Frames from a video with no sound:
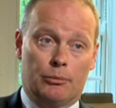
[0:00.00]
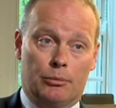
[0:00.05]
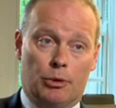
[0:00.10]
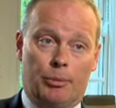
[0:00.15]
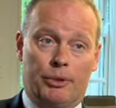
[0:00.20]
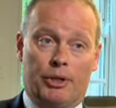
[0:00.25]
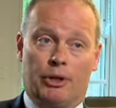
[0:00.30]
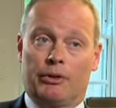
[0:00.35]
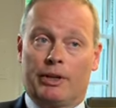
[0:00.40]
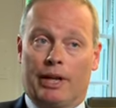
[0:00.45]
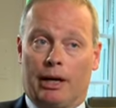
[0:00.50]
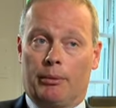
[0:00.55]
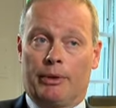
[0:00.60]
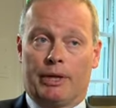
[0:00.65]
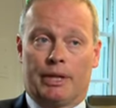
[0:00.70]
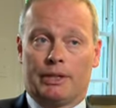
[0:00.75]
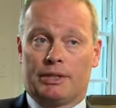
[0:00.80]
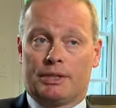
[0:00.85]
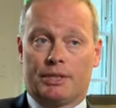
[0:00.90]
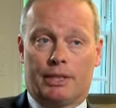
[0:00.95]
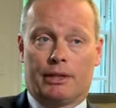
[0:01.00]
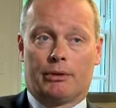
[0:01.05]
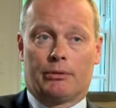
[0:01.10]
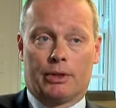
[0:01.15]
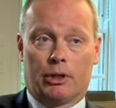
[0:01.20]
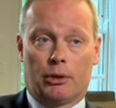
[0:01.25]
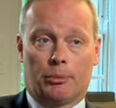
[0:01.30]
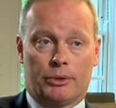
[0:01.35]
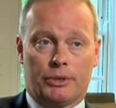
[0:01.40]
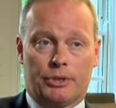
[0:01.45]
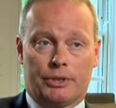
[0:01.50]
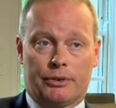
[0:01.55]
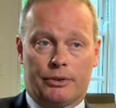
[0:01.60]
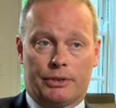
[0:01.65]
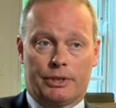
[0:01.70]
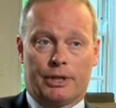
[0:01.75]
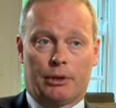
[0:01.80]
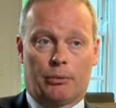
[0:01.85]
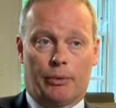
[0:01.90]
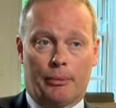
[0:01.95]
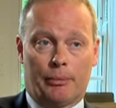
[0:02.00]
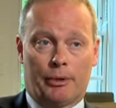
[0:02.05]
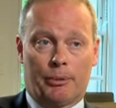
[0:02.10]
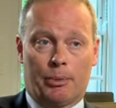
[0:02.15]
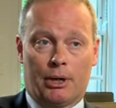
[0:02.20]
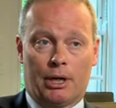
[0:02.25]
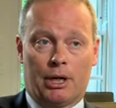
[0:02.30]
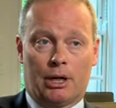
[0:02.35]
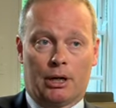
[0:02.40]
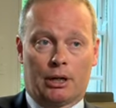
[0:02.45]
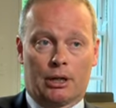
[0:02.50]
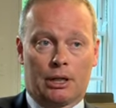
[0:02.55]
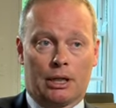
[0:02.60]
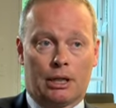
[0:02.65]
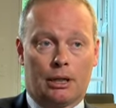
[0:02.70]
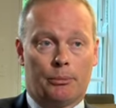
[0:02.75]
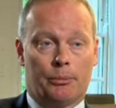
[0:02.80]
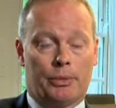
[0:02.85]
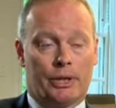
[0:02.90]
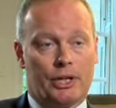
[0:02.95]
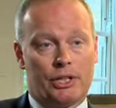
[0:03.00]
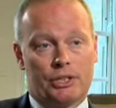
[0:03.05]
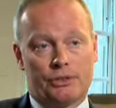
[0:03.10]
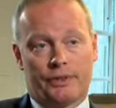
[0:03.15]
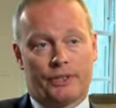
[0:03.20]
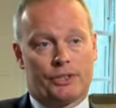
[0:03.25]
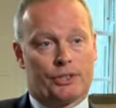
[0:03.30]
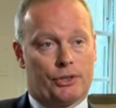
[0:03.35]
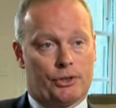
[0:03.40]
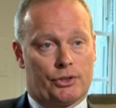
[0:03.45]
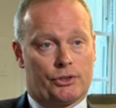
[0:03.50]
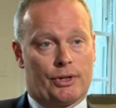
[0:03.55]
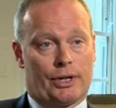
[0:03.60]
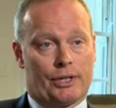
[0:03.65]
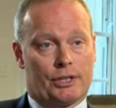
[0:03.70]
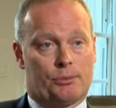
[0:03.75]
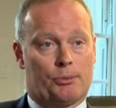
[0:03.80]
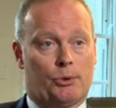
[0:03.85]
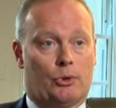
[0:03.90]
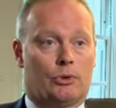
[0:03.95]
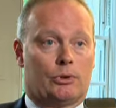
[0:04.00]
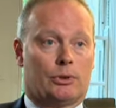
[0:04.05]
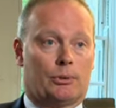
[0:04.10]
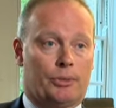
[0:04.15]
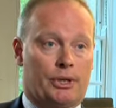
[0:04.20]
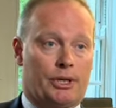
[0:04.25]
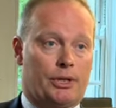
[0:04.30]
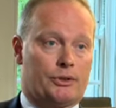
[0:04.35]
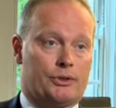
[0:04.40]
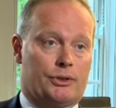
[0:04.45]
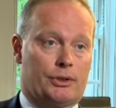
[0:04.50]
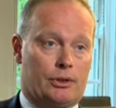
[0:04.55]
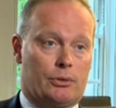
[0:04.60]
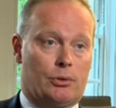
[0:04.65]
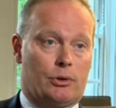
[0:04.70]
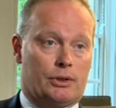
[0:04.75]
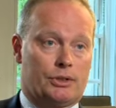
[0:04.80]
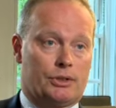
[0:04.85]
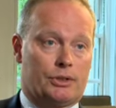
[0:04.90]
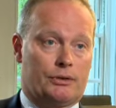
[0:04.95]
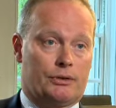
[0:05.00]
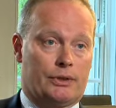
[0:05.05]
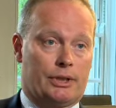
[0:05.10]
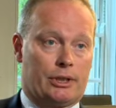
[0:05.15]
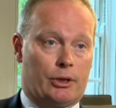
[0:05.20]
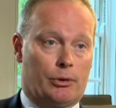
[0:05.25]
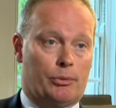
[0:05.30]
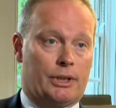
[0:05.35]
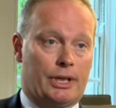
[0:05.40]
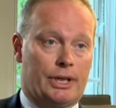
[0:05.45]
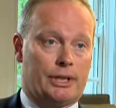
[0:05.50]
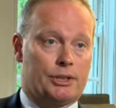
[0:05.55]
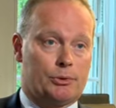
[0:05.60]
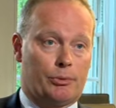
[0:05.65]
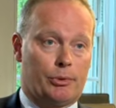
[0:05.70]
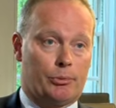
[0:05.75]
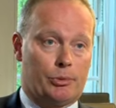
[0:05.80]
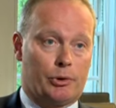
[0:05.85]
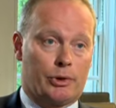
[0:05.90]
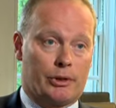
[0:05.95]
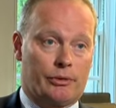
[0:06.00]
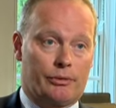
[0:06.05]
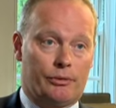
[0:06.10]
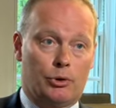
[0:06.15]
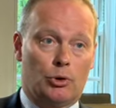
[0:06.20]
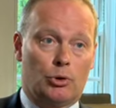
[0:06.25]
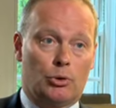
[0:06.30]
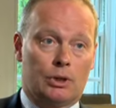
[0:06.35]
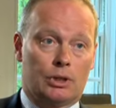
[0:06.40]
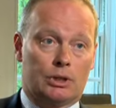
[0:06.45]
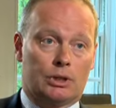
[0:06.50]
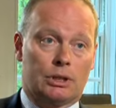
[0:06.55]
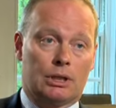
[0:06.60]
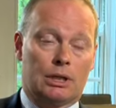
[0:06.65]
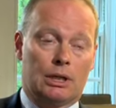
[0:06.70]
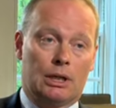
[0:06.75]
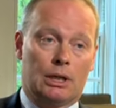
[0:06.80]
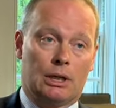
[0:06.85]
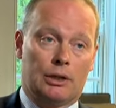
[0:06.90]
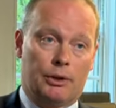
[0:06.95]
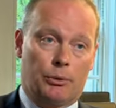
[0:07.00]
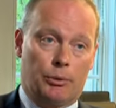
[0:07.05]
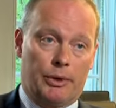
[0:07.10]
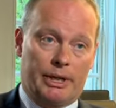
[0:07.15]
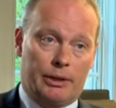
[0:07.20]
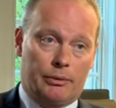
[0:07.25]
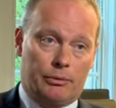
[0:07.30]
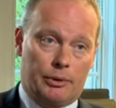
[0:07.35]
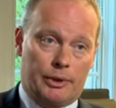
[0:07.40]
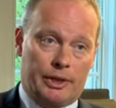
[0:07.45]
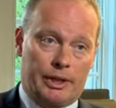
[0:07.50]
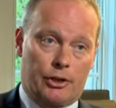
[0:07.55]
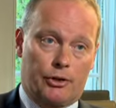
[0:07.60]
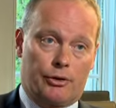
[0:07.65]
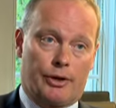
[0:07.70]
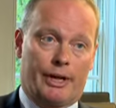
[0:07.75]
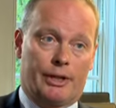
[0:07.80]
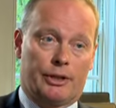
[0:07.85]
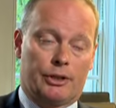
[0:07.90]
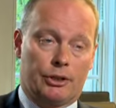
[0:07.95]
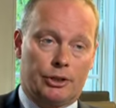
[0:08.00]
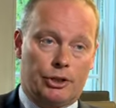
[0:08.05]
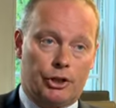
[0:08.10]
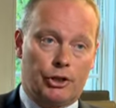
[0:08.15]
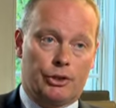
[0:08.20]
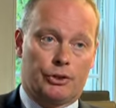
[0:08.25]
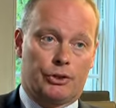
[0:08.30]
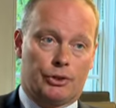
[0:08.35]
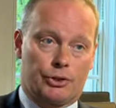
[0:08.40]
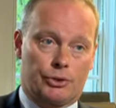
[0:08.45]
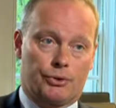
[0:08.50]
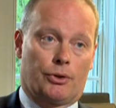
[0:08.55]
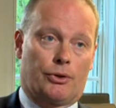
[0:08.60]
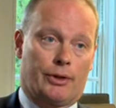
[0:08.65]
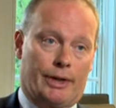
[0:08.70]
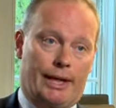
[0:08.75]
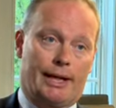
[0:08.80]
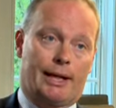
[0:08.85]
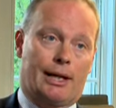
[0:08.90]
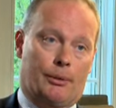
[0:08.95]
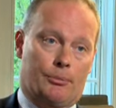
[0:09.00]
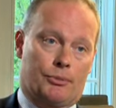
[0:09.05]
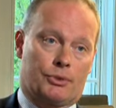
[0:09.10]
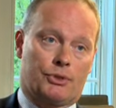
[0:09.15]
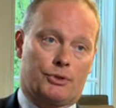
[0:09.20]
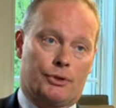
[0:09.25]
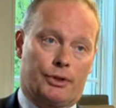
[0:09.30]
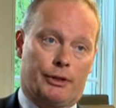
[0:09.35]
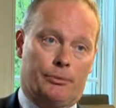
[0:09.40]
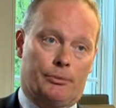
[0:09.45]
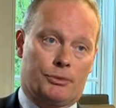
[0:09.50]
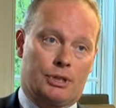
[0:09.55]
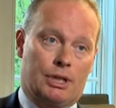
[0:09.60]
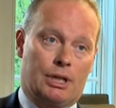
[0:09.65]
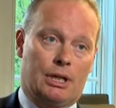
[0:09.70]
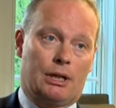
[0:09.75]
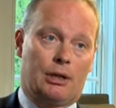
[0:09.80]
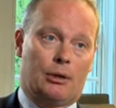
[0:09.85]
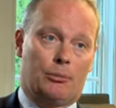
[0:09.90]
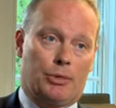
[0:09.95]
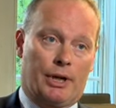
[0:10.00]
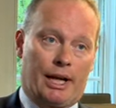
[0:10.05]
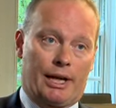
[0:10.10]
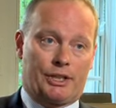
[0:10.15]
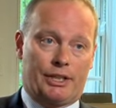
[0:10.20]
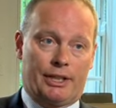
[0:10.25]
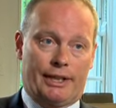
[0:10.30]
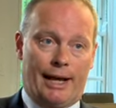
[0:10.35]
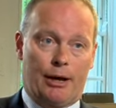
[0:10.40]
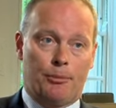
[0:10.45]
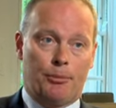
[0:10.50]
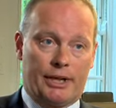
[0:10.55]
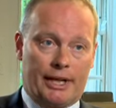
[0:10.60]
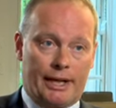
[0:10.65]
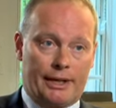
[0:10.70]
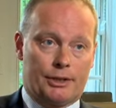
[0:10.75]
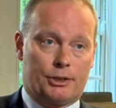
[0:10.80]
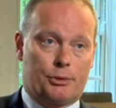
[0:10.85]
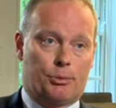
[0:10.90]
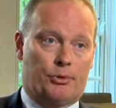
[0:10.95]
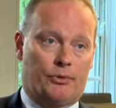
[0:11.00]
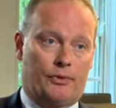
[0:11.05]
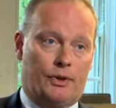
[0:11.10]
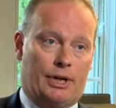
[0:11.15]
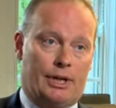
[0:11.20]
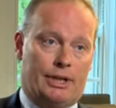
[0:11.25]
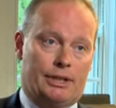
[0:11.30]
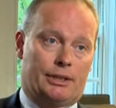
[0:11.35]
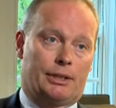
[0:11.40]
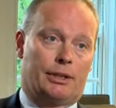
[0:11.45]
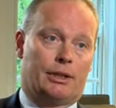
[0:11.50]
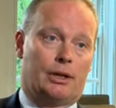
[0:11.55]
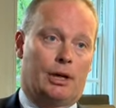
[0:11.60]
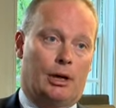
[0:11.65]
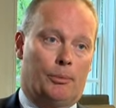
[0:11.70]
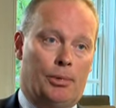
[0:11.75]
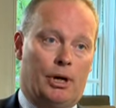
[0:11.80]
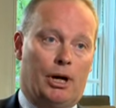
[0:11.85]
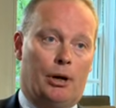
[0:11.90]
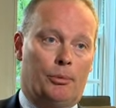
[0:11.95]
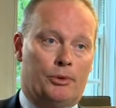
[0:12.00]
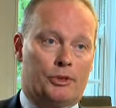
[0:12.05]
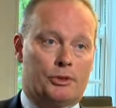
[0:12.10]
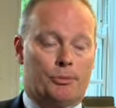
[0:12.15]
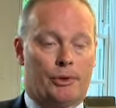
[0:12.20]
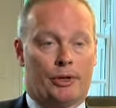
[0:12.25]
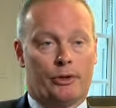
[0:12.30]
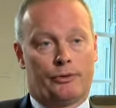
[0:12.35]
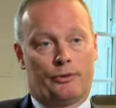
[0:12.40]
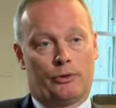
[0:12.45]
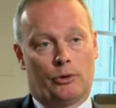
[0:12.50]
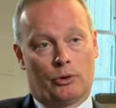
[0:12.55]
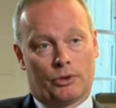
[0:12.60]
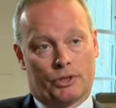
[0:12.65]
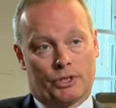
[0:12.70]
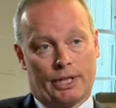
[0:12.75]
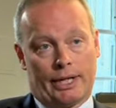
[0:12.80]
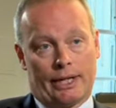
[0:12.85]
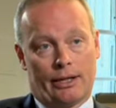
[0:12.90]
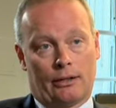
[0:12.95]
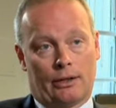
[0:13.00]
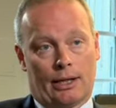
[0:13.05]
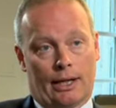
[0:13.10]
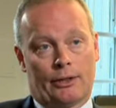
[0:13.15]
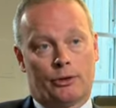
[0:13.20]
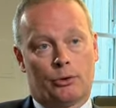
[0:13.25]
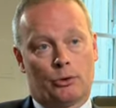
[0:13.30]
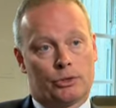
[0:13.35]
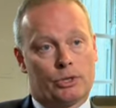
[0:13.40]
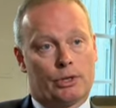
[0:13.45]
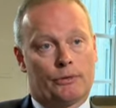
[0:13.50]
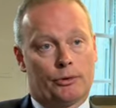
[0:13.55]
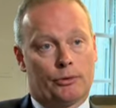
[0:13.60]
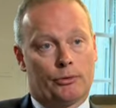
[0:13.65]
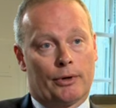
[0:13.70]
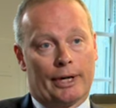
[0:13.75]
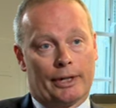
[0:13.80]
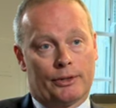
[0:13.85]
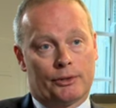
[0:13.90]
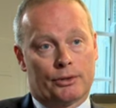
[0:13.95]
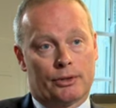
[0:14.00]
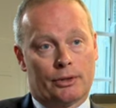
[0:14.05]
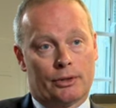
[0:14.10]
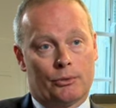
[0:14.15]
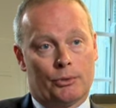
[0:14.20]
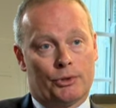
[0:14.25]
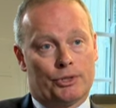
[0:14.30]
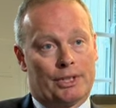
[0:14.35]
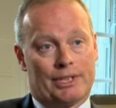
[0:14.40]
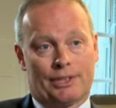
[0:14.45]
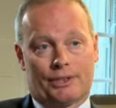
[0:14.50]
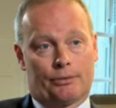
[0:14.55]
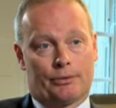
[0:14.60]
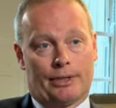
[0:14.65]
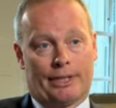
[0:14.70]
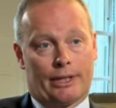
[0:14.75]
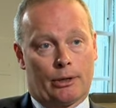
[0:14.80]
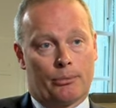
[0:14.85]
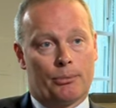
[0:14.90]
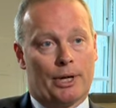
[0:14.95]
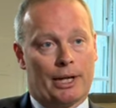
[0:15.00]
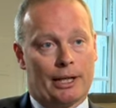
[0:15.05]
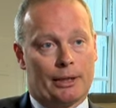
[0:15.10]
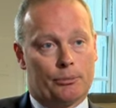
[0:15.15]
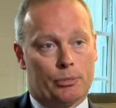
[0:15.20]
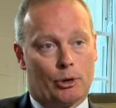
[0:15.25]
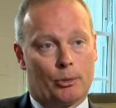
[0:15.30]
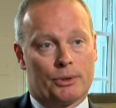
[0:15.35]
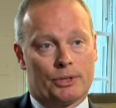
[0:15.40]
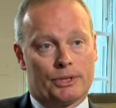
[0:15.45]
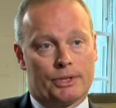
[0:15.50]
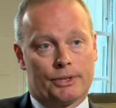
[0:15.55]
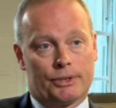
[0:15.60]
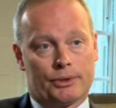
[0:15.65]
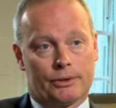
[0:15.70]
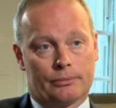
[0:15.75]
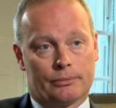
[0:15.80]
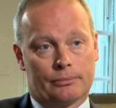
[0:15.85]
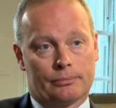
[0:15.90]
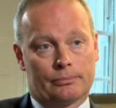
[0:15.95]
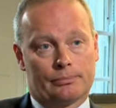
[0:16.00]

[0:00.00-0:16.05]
But beyond that, we can see a real opportunity at Wembley Park because of its good transport and because of the quality of the accommodation we're bringing forward, that we can, we can create good, strong income streams, but actually now begin to provide apartments both for sale and also for rent, which I think is a really compelling proposition.